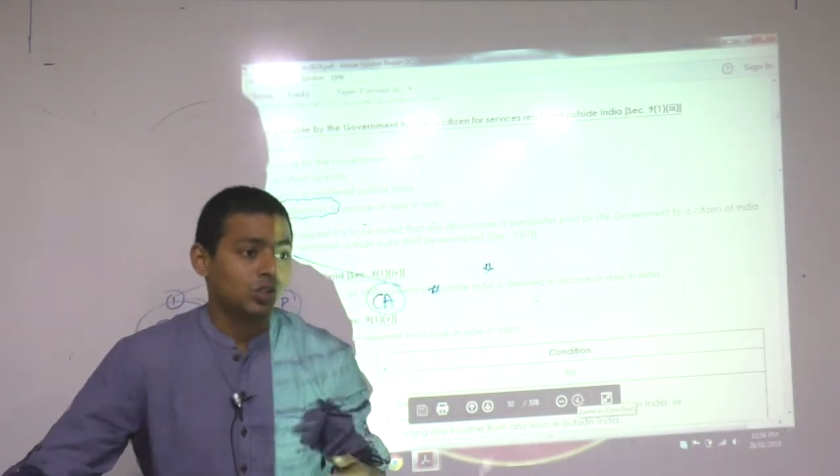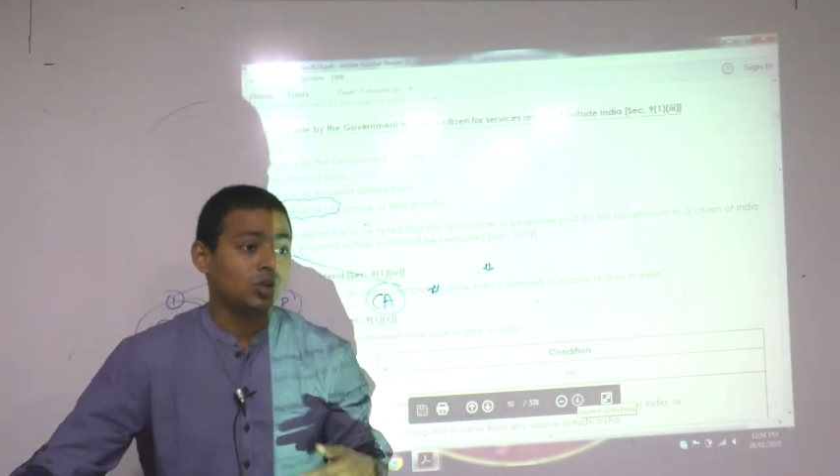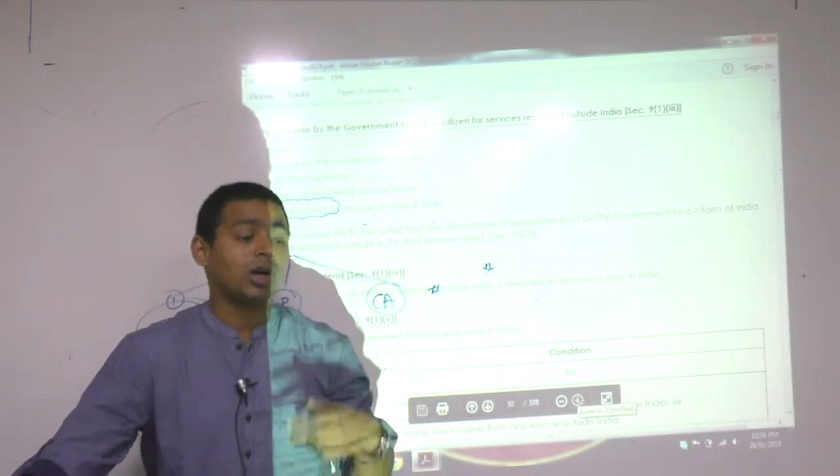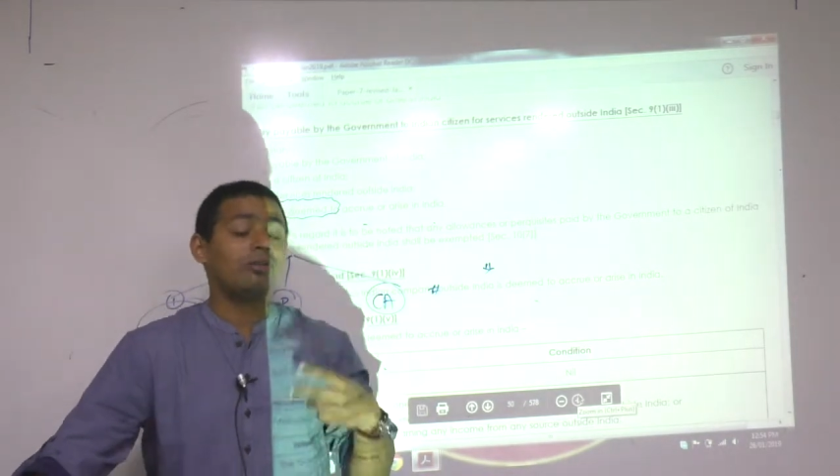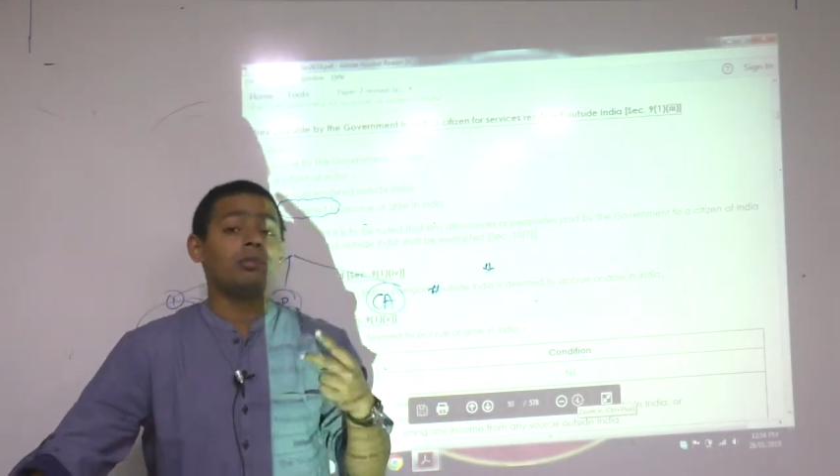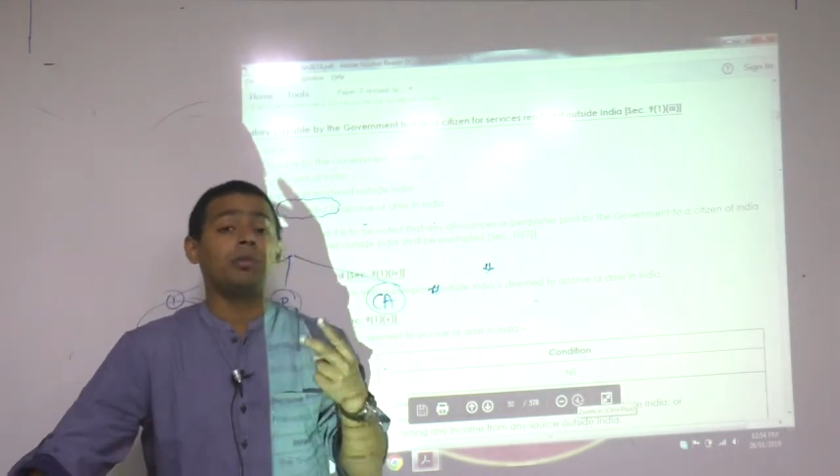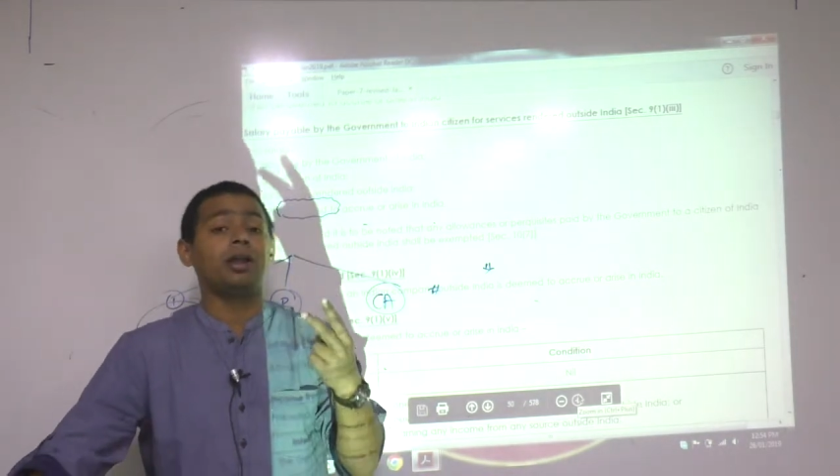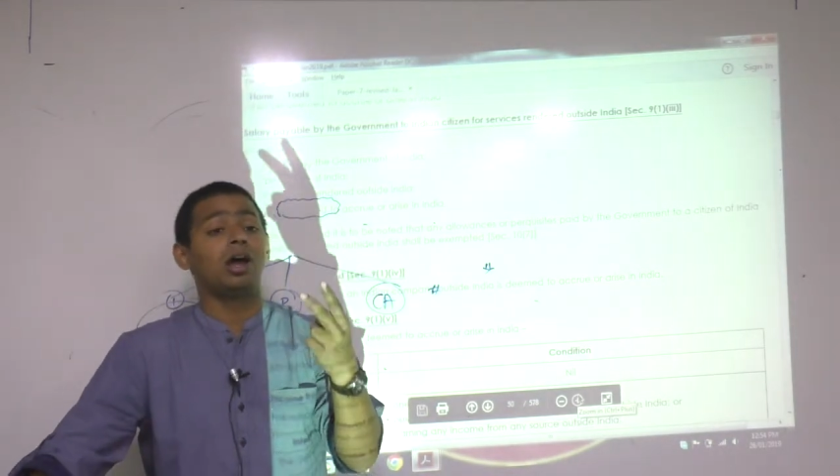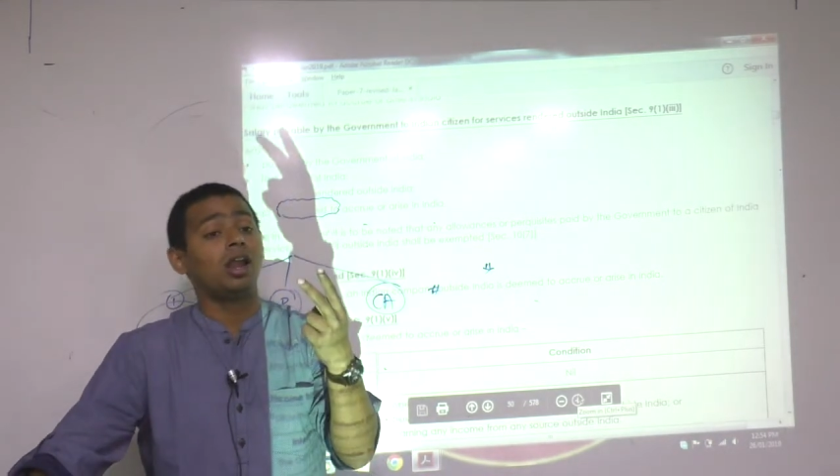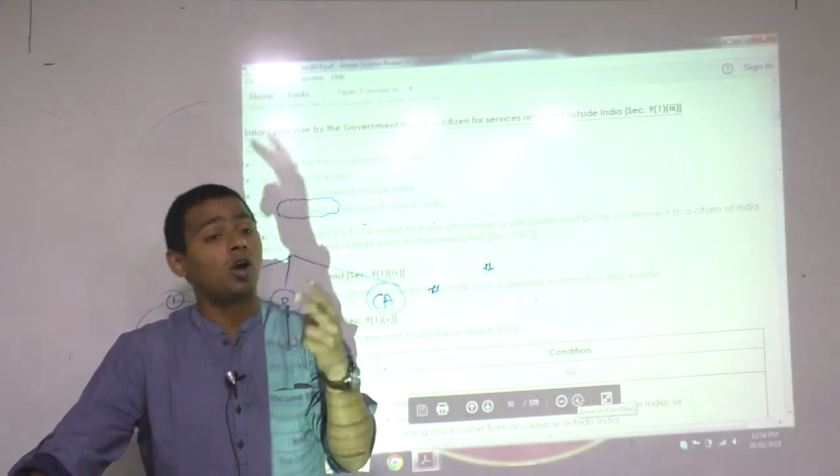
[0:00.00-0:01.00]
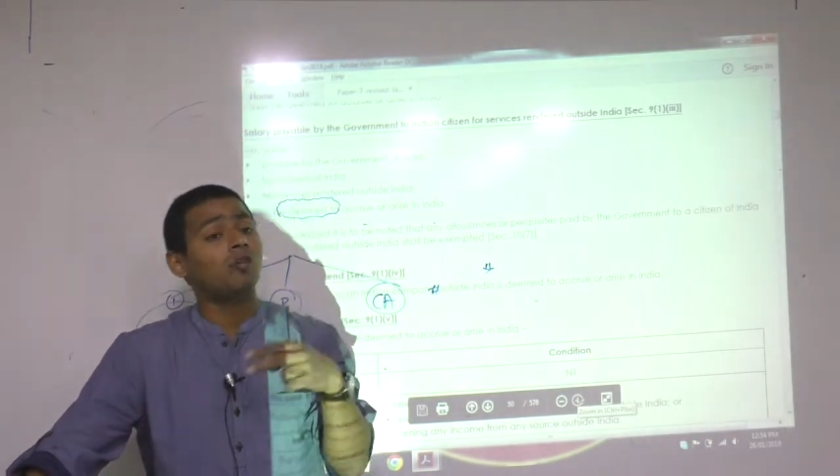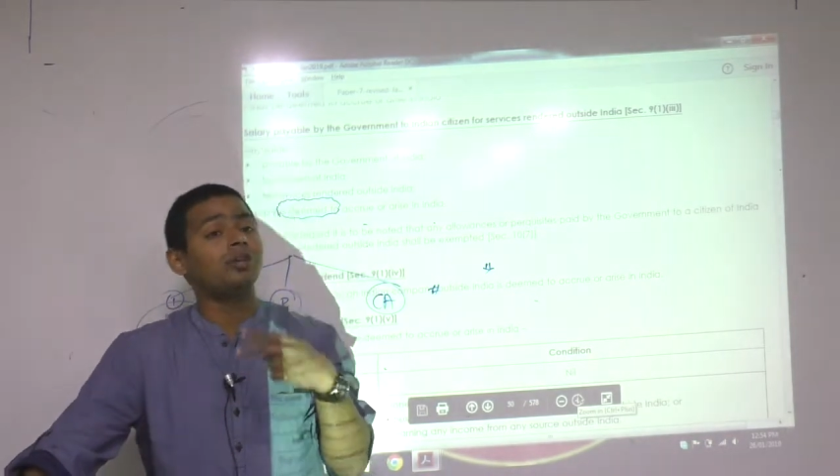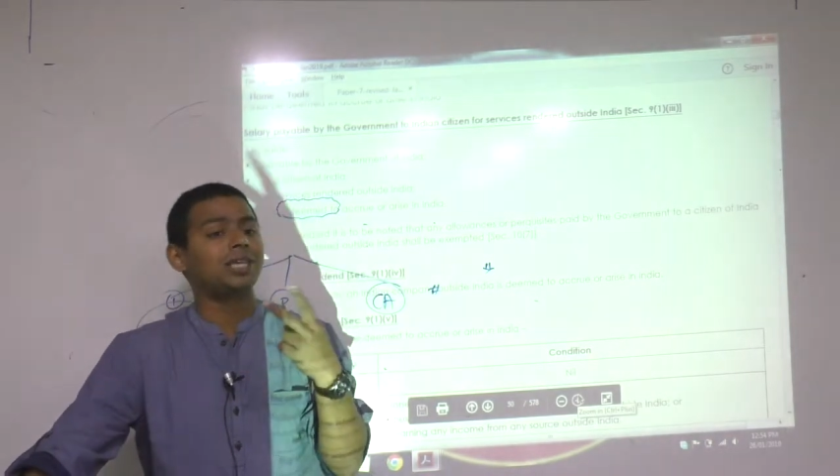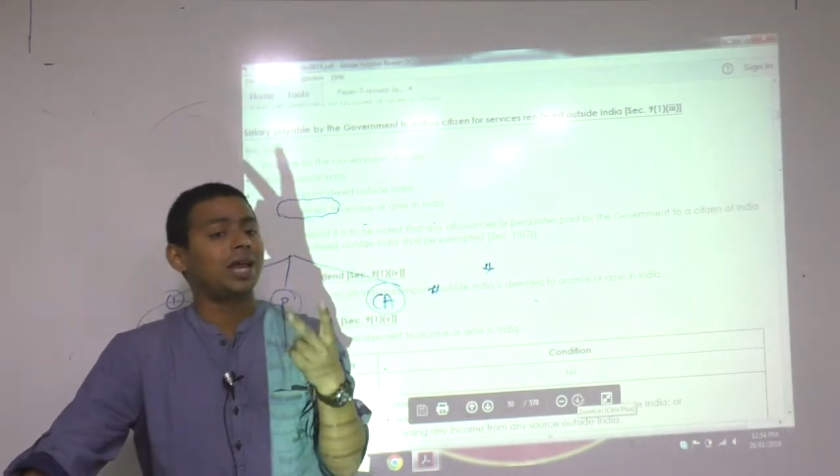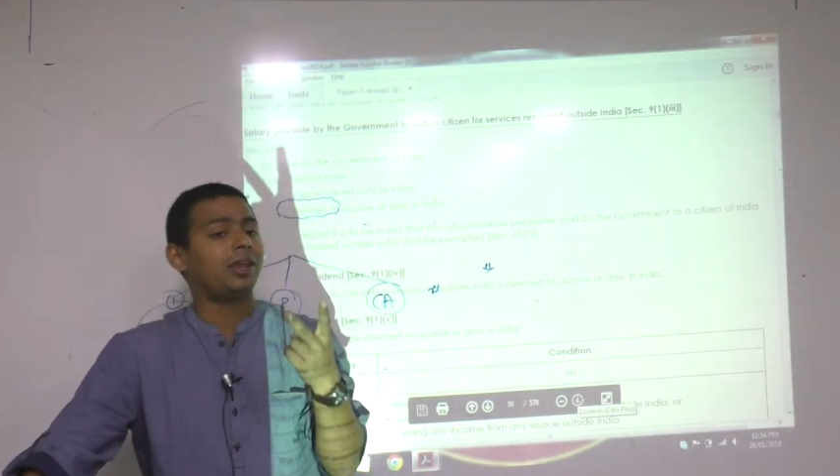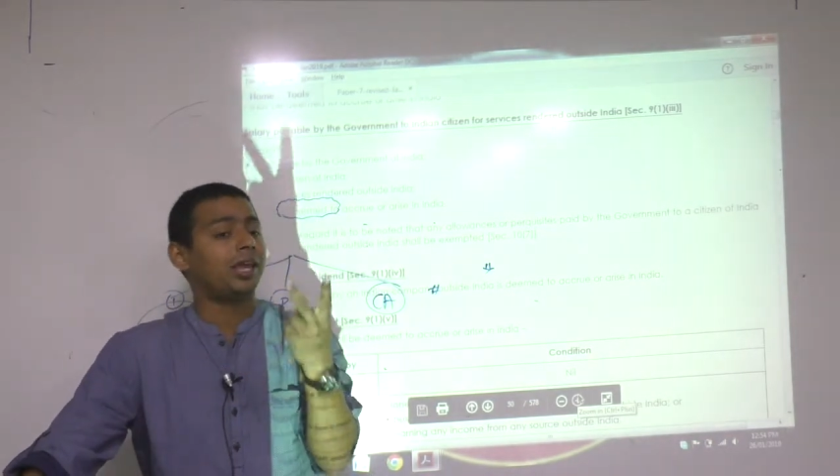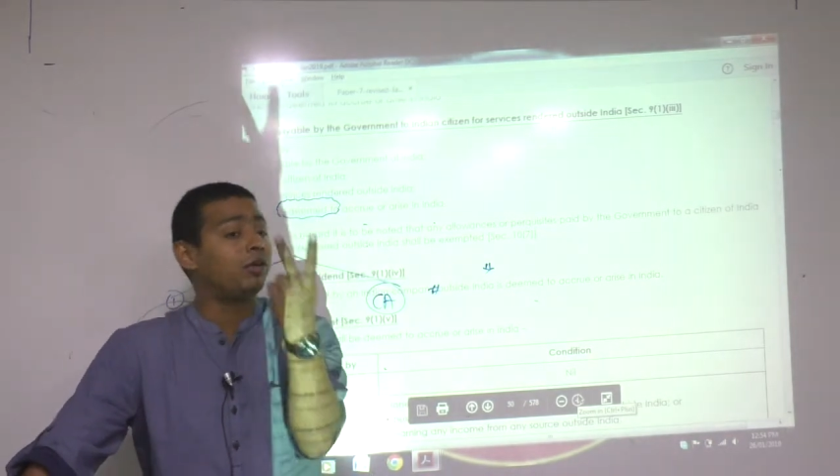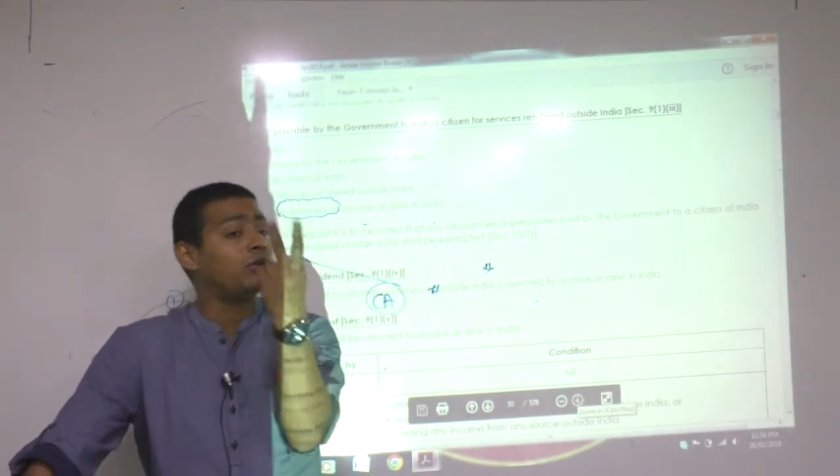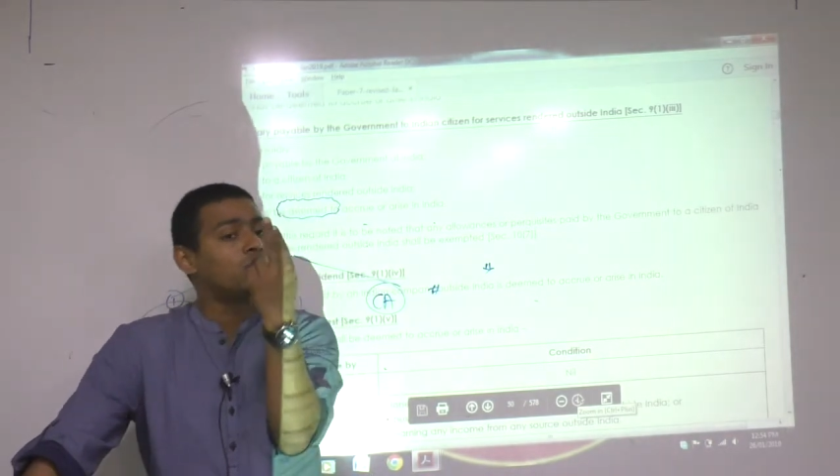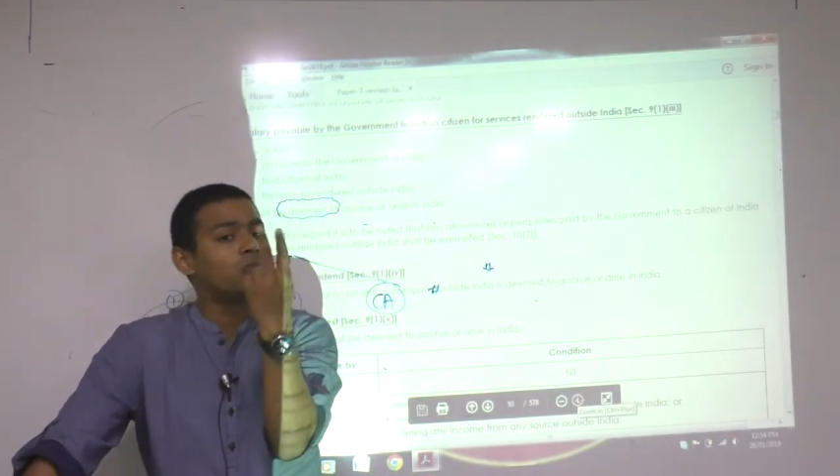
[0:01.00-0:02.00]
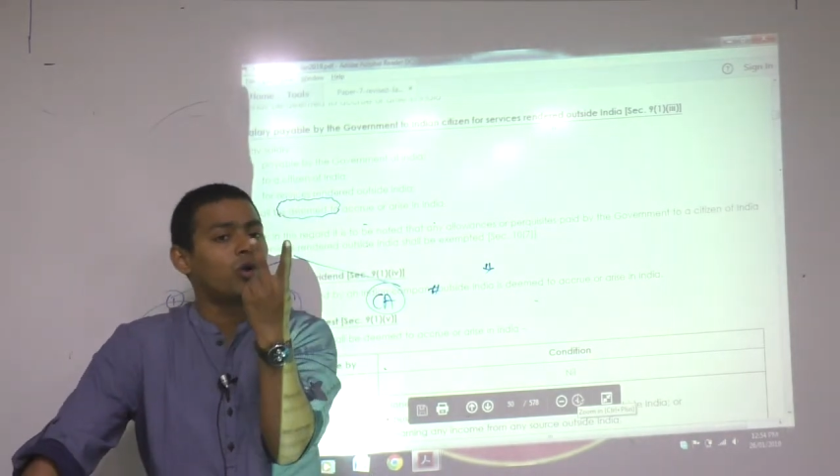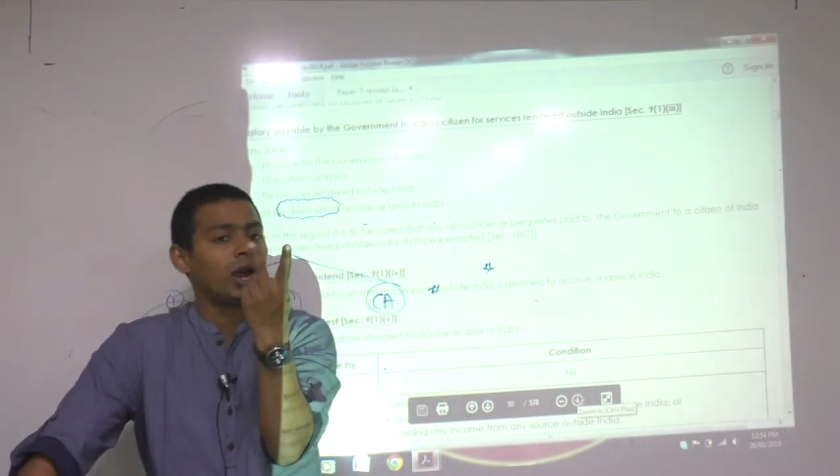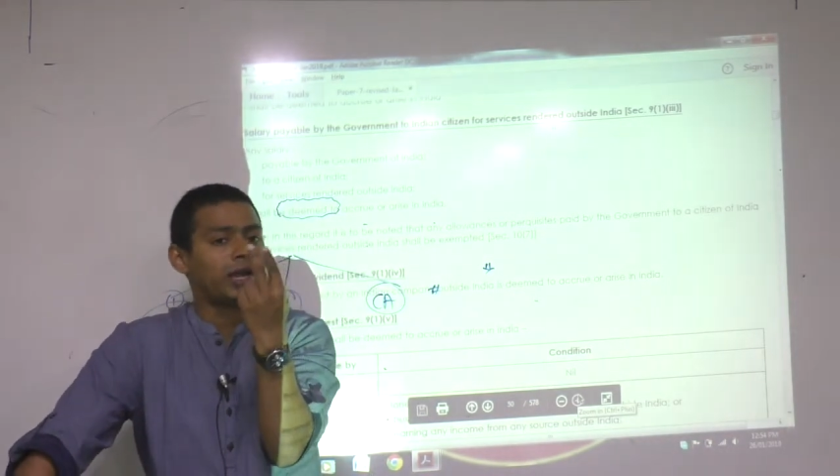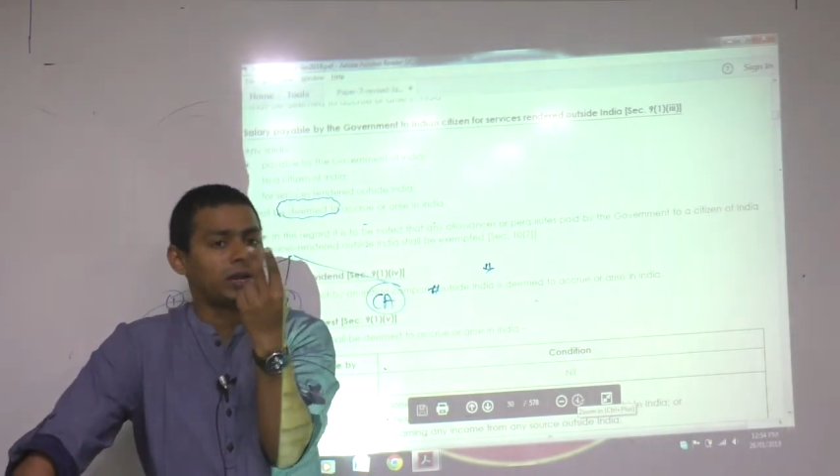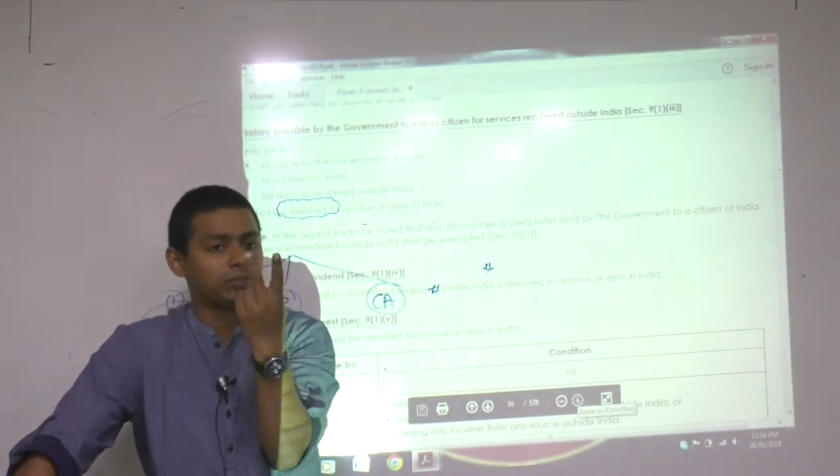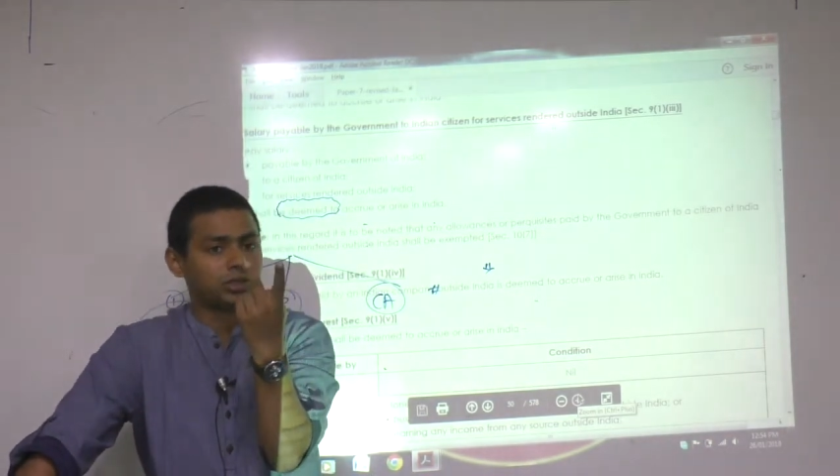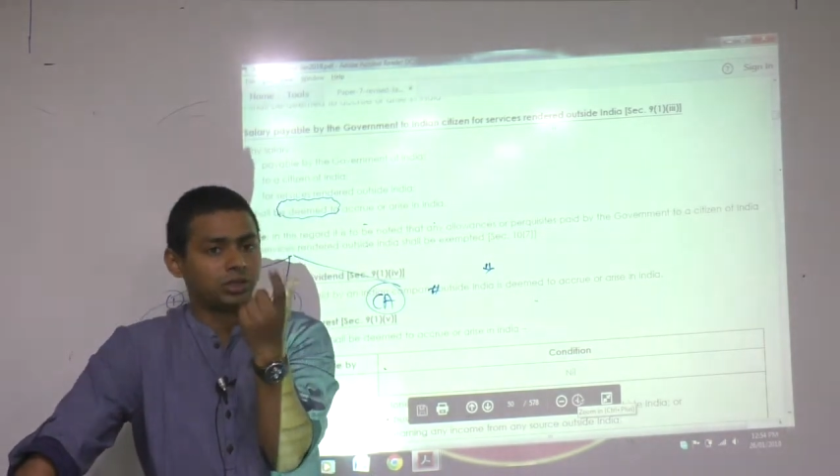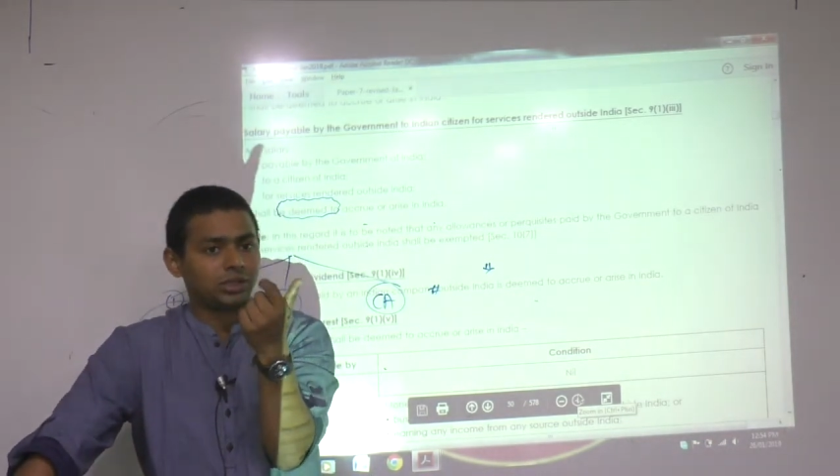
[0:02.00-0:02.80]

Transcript: so government along with salary give two more items